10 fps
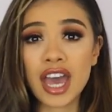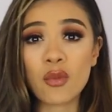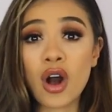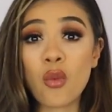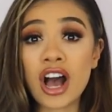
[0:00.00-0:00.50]

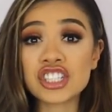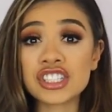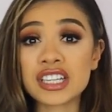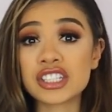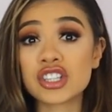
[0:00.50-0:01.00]
And while
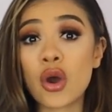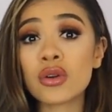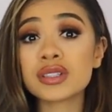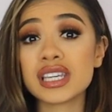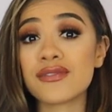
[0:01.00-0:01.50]
Washington's
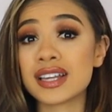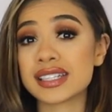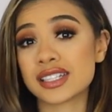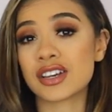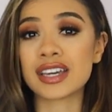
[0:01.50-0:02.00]
total
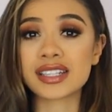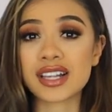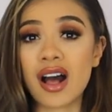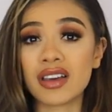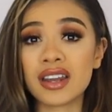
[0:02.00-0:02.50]
defense is looking
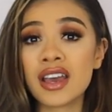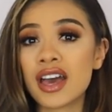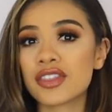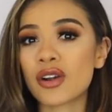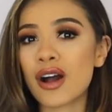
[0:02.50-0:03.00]
solid,
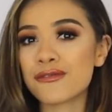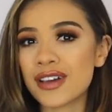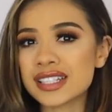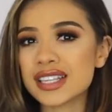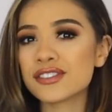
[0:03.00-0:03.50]
their
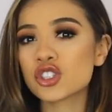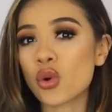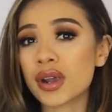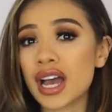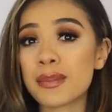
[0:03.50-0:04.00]
offensive
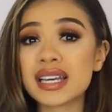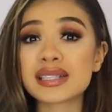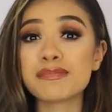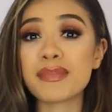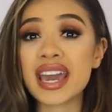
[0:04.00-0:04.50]

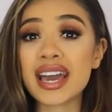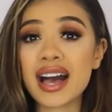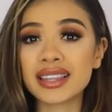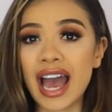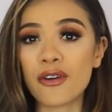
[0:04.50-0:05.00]
shortcomings may
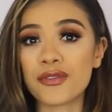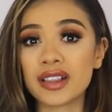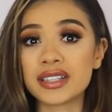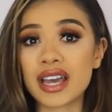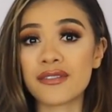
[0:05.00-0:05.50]
allow
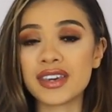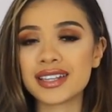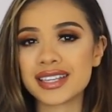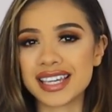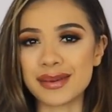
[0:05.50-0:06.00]

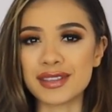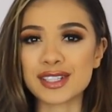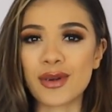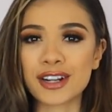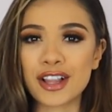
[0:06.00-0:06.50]
Philadelphia to keep
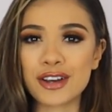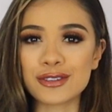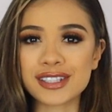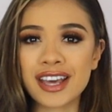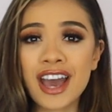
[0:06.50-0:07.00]
this one
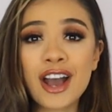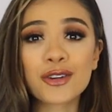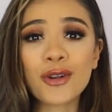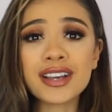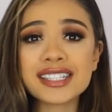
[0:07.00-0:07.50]
close.
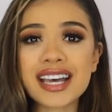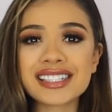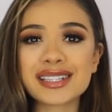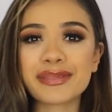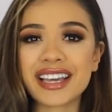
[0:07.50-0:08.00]
Croy
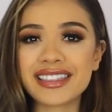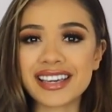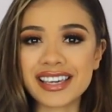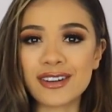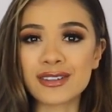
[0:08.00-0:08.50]
says to play
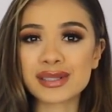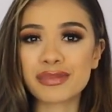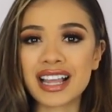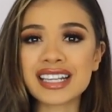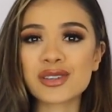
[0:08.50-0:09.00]
the Eagles
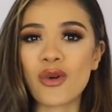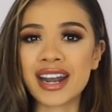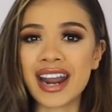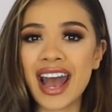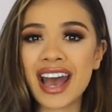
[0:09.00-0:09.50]

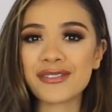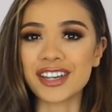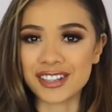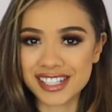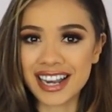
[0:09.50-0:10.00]
+1.5
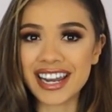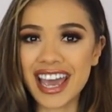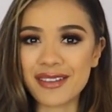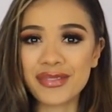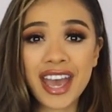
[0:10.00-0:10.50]
here
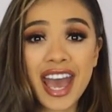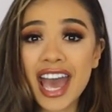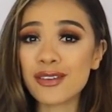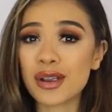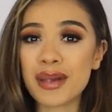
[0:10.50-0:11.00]
Sunday.
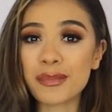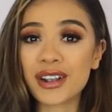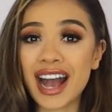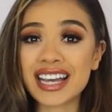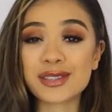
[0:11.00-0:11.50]
And remember
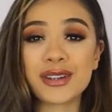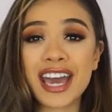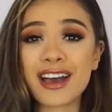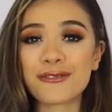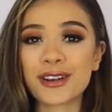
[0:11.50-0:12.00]
guys, we
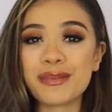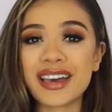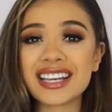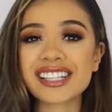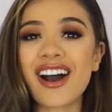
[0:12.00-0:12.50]
have free
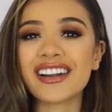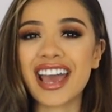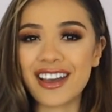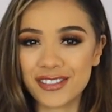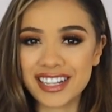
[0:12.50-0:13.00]
picks on
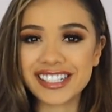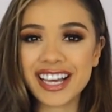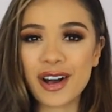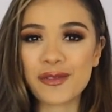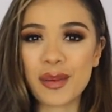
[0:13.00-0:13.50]
every
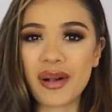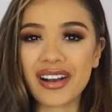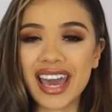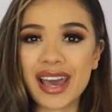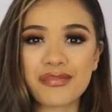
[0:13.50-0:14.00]
single football
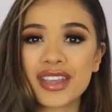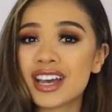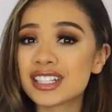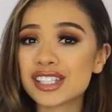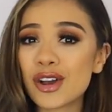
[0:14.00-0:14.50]
game,
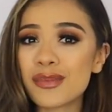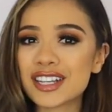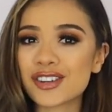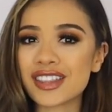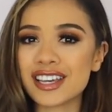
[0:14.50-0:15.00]
so make
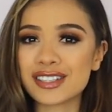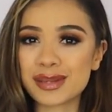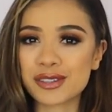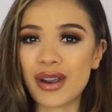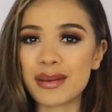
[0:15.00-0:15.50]
sure that you
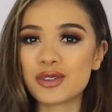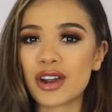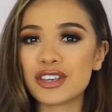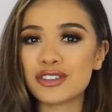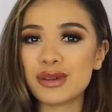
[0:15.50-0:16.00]
subscribe to
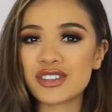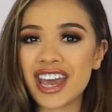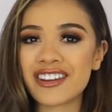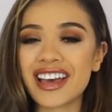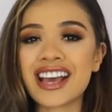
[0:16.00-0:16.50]
our YouTube
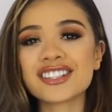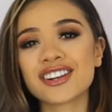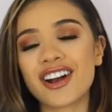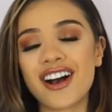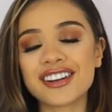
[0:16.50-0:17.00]
channel and
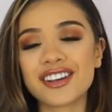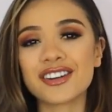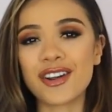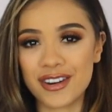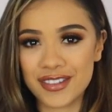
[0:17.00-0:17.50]
turn on your
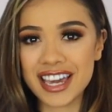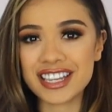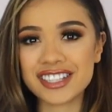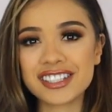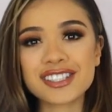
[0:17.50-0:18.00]

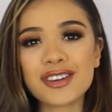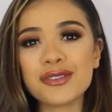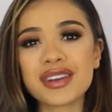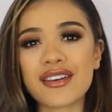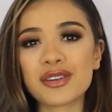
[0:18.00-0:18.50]
notifications so
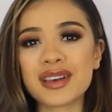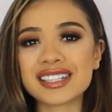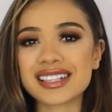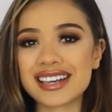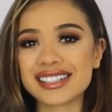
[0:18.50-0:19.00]
you never
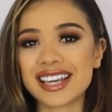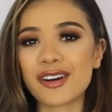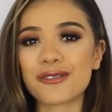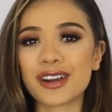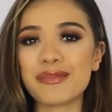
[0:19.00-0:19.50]
miss a
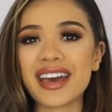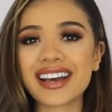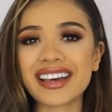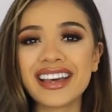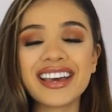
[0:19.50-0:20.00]
single free
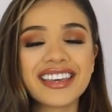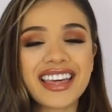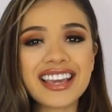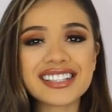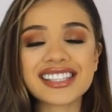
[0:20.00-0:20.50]
pick.
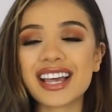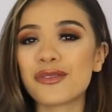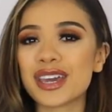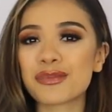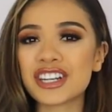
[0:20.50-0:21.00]
Thanks, and
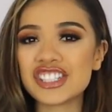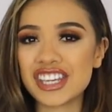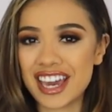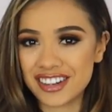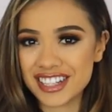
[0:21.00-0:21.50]
we
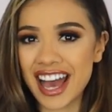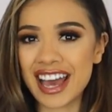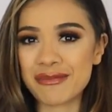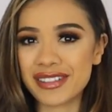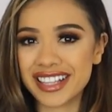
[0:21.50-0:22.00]
appreciate your
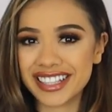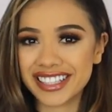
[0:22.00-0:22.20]
time.